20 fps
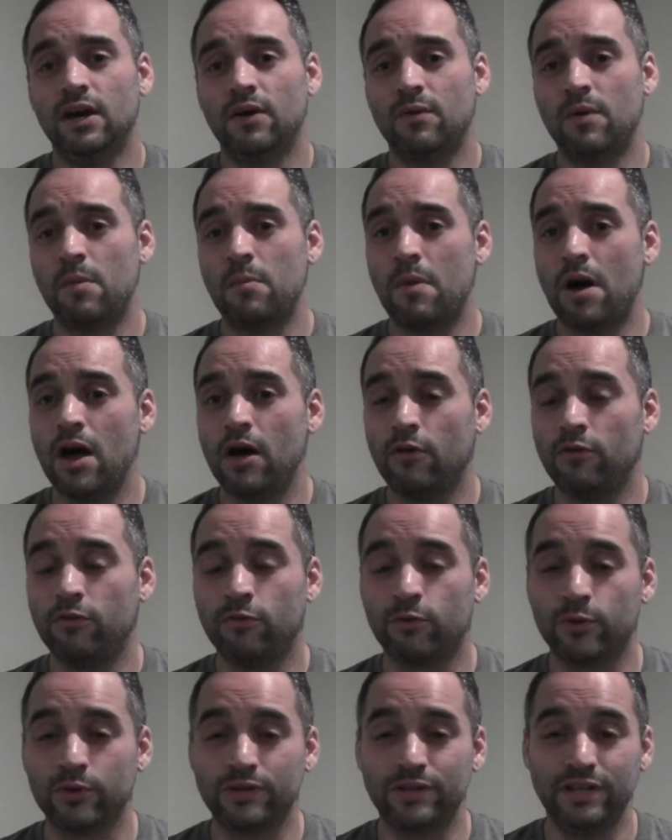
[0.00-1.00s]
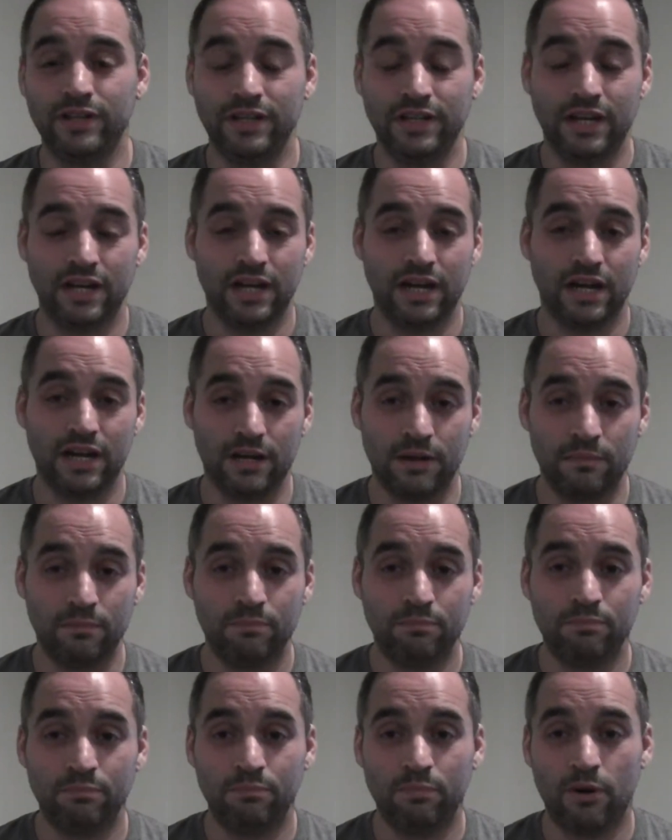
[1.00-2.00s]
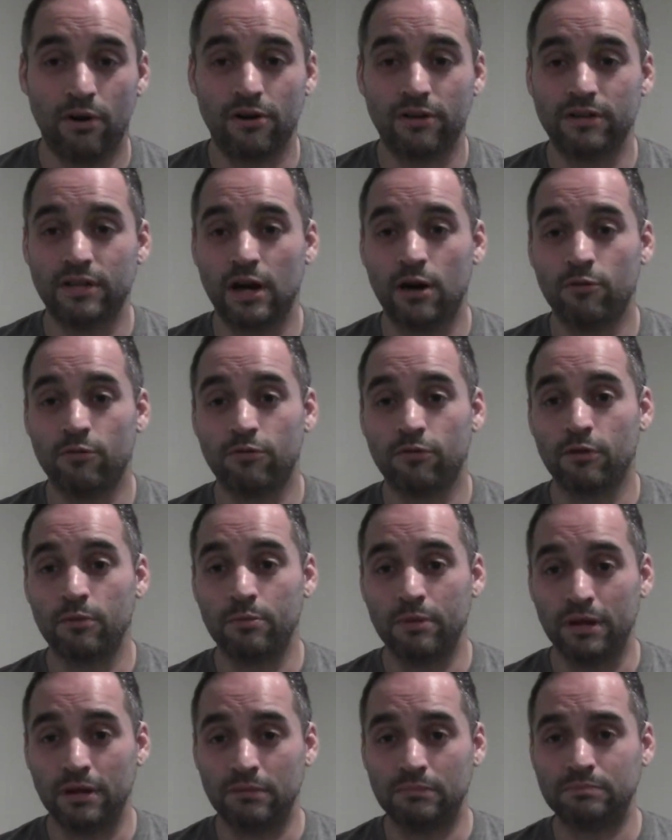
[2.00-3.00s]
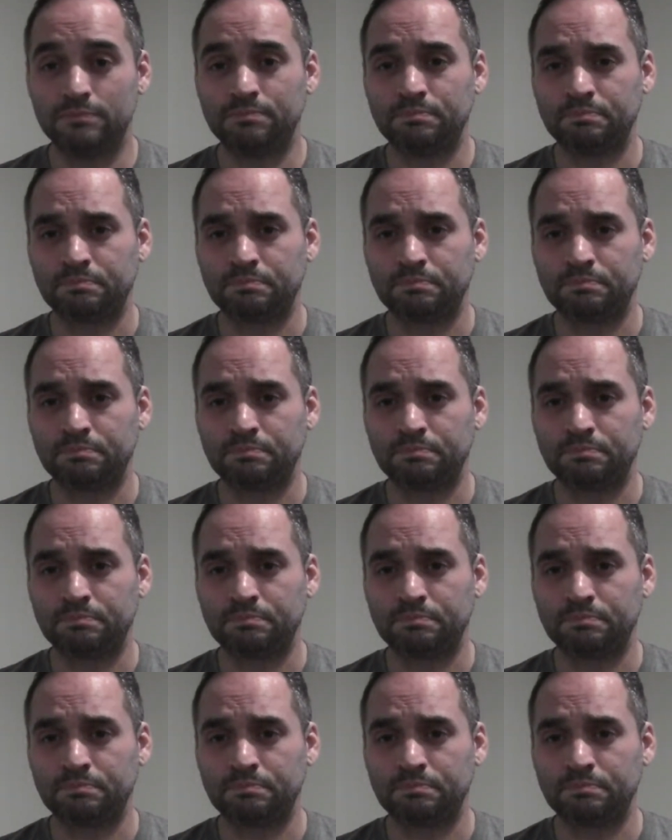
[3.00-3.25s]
Around mile 14, I kind of bonked out for a bit.